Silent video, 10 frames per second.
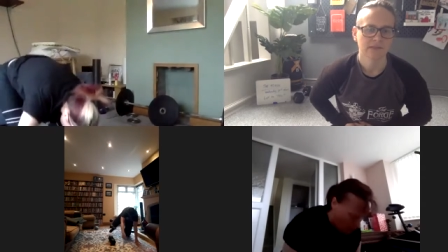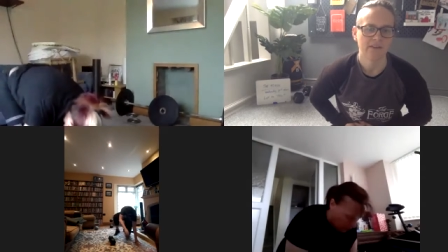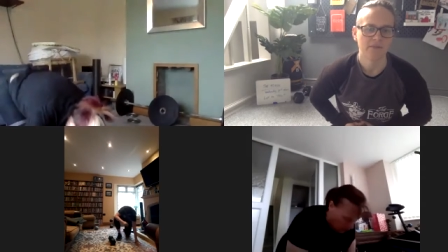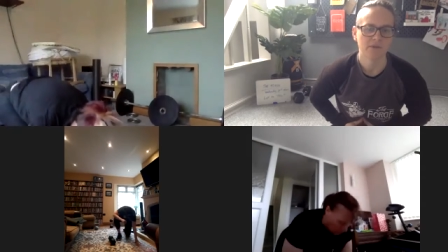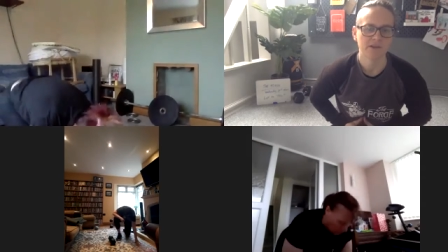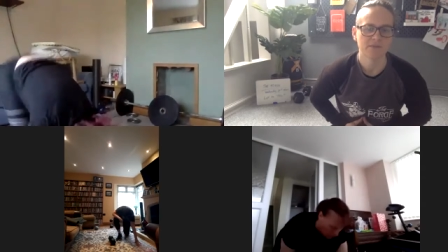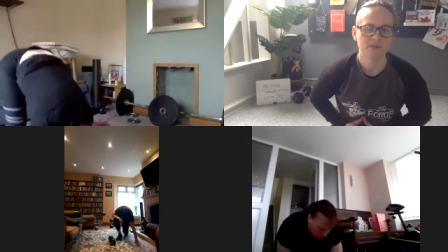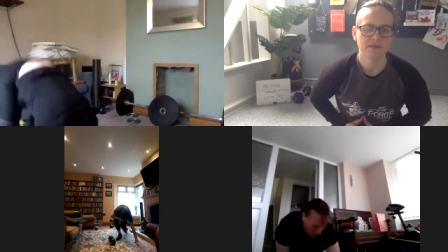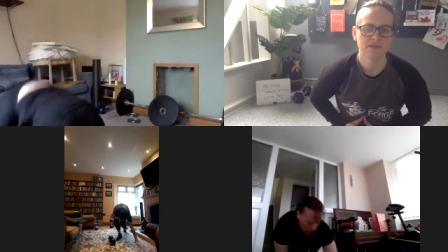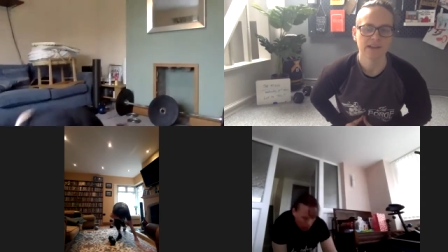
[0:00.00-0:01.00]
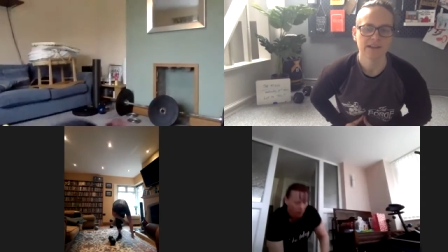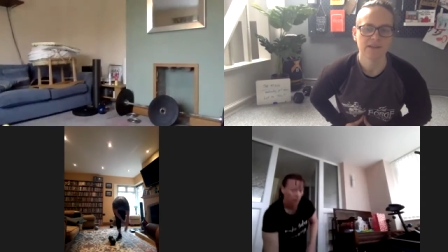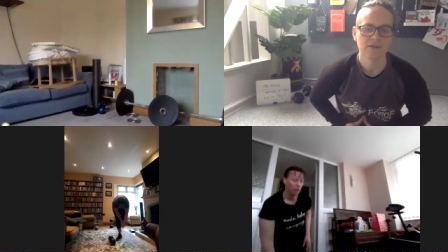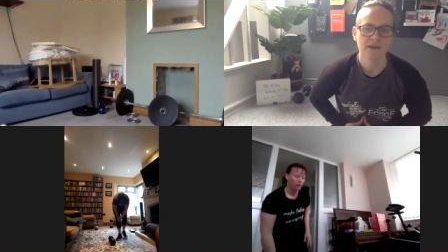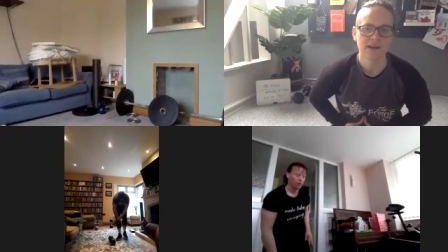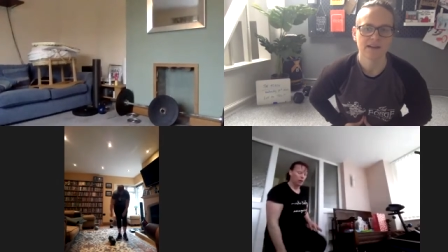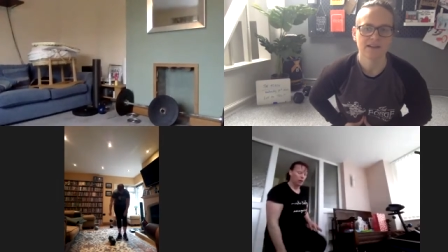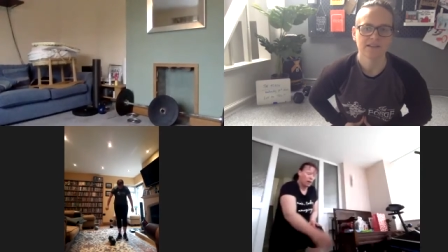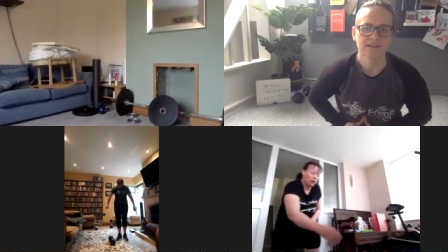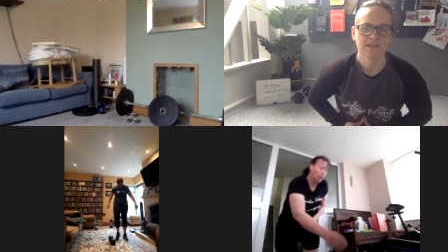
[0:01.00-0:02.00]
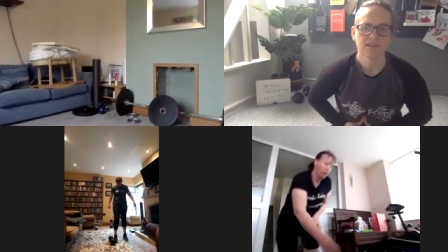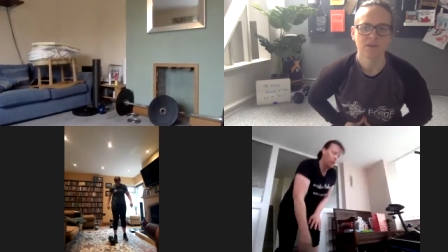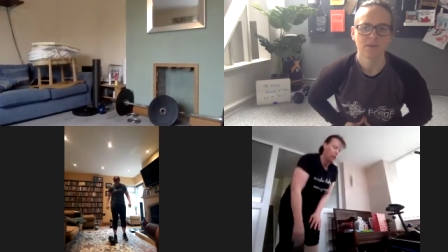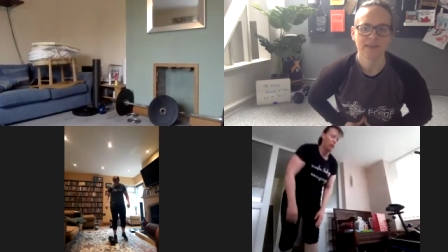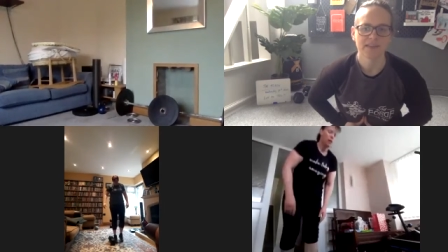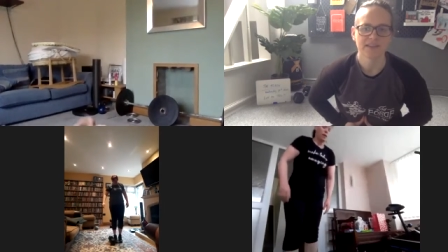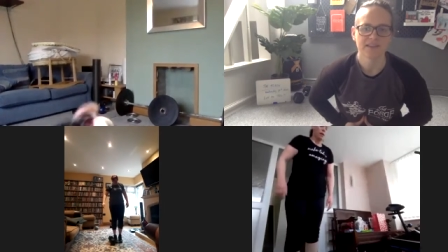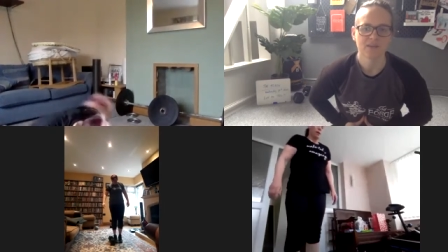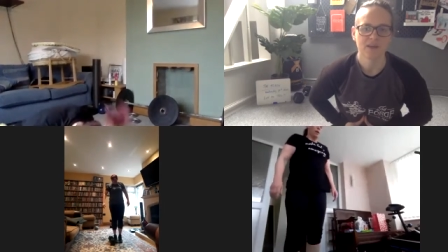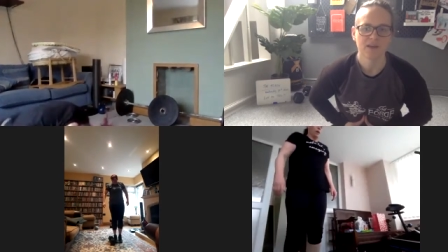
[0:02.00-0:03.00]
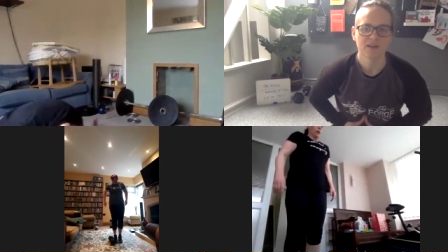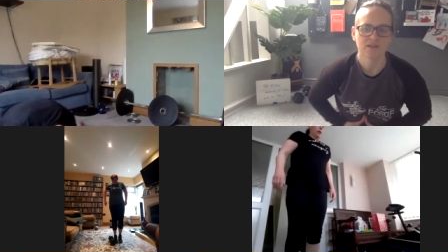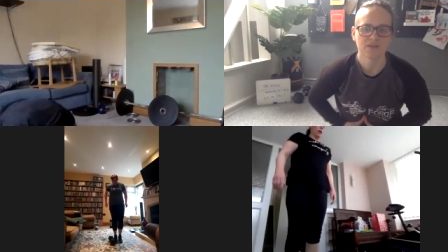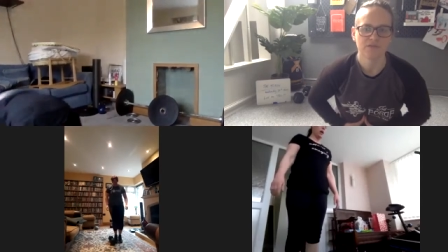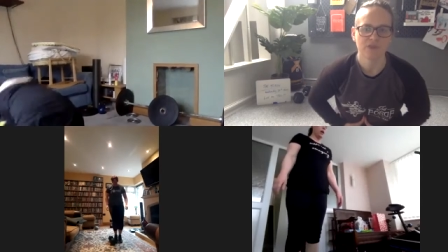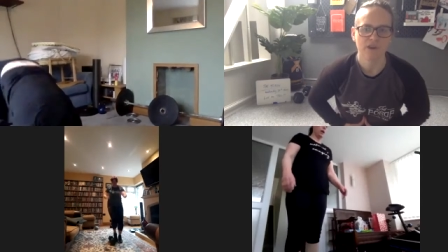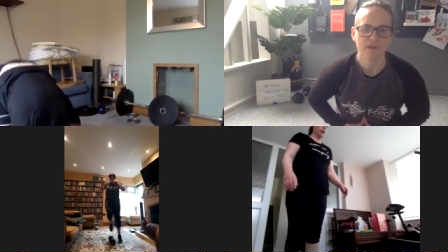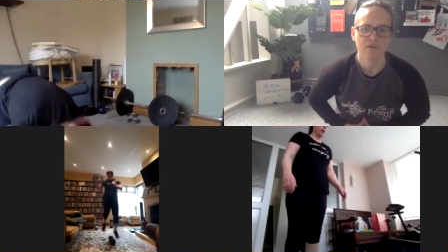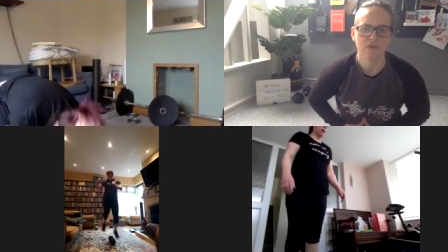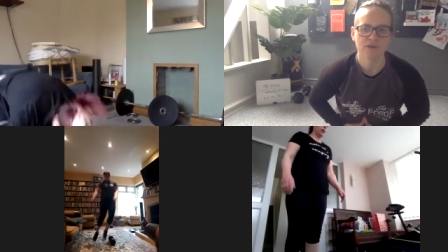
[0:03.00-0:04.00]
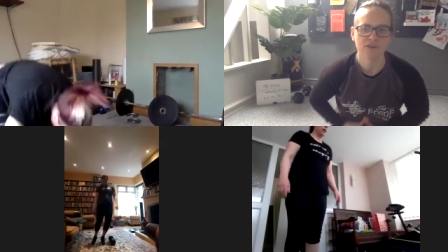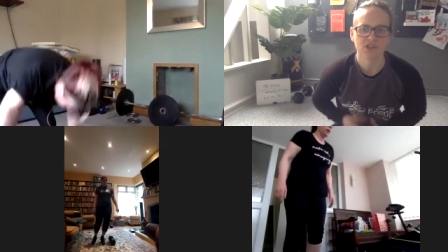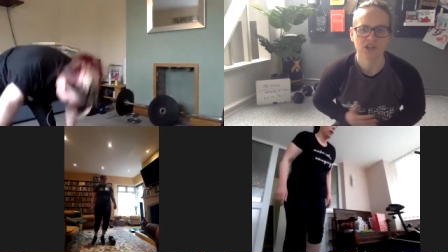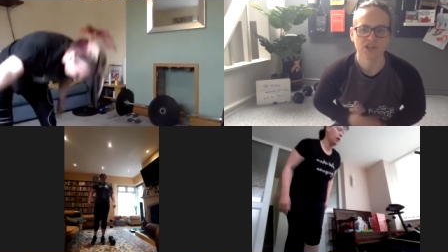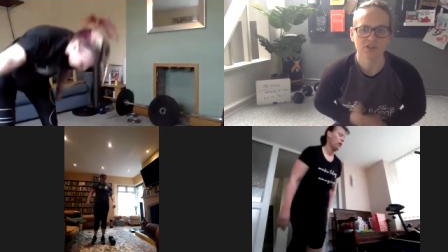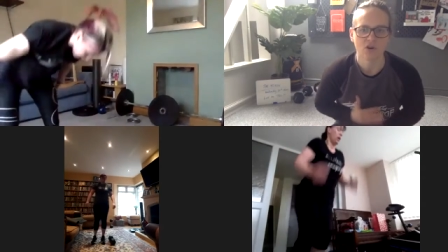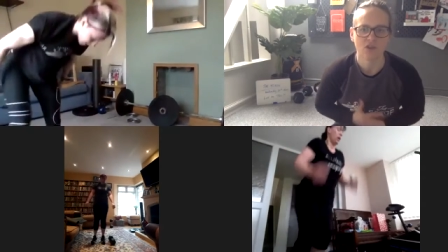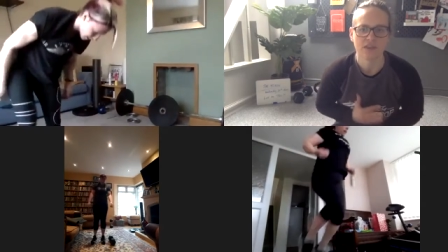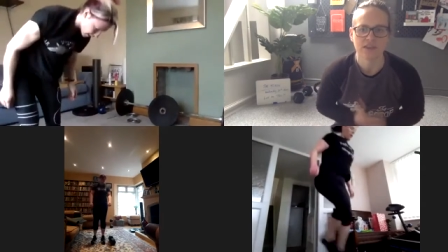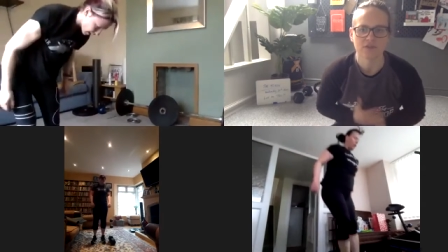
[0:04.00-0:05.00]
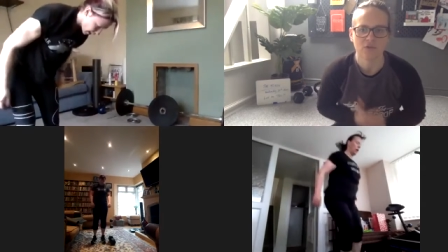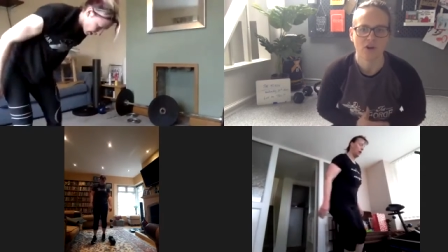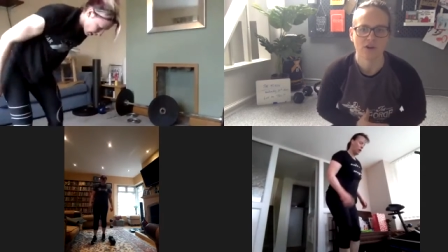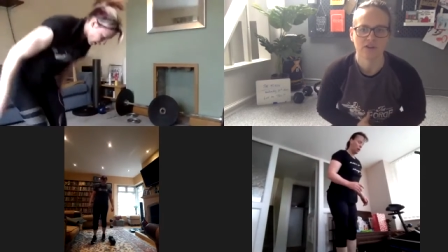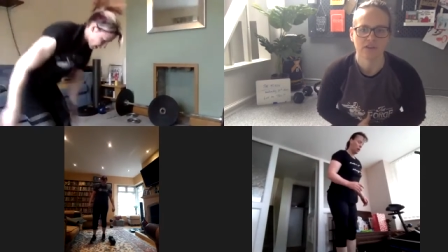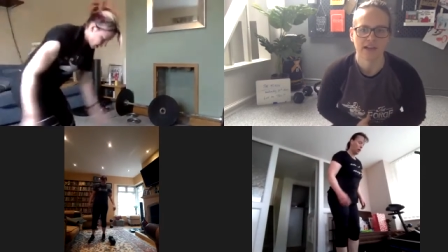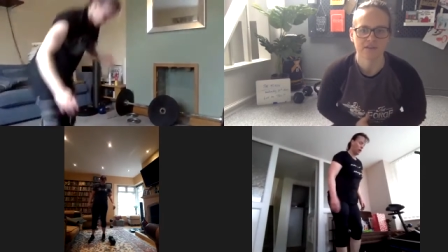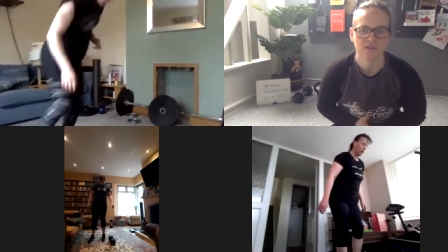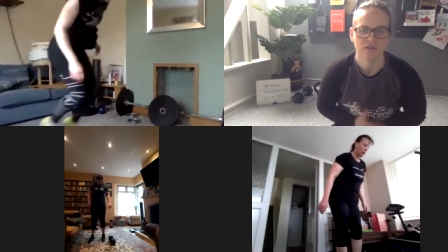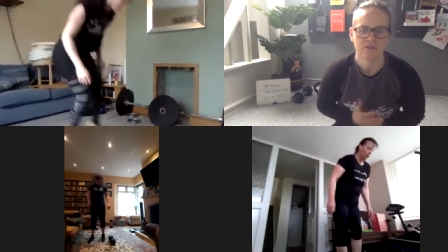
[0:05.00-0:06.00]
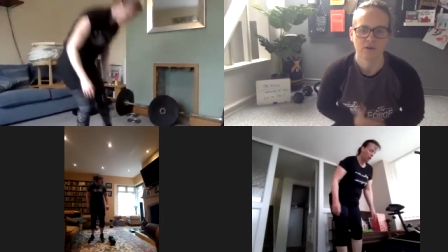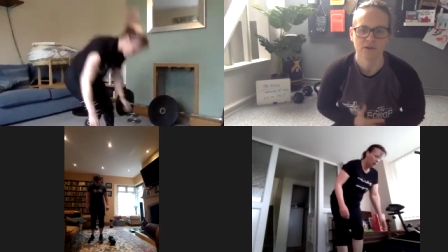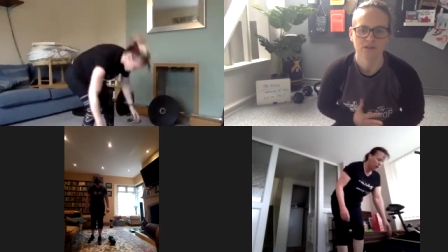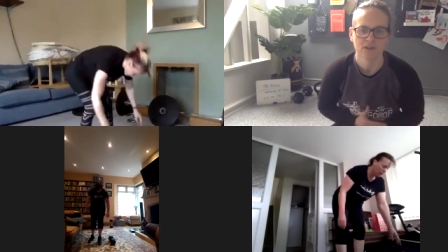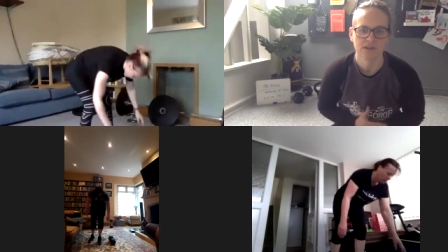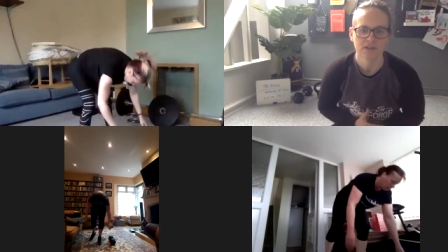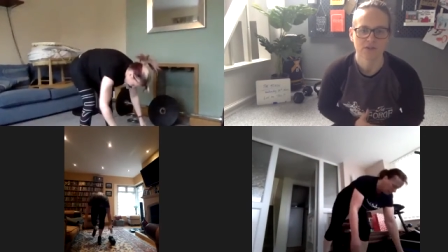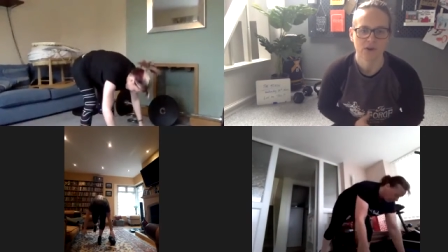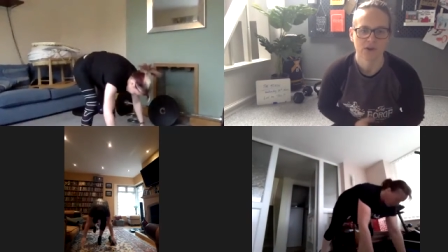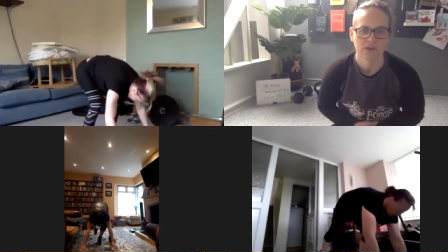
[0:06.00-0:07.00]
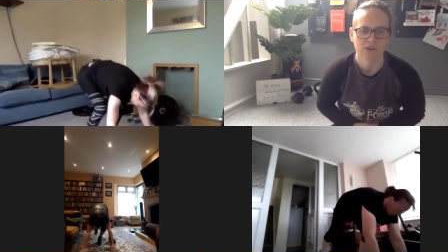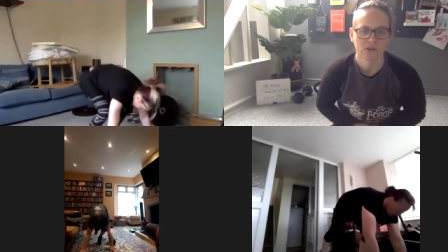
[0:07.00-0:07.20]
Everybody's moving really well. You're pacing it well so far. Focus just on this round. That's all. Focus on this round.